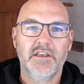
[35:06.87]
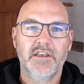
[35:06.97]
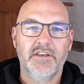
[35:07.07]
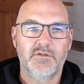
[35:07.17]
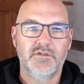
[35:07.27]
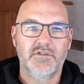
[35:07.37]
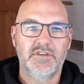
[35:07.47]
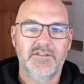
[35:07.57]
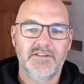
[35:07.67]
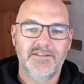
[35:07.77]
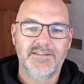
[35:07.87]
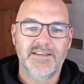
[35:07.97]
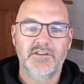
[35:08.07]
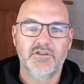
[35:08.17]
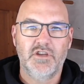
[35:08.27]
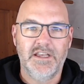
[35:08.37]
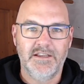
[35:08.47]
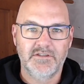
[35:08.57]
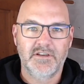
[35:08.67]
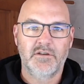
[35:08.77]
Social distancing
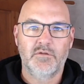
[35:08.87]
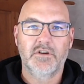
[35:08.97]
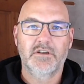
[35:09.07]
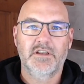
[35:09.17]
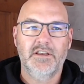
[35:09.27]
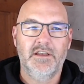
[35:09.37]
is going to work,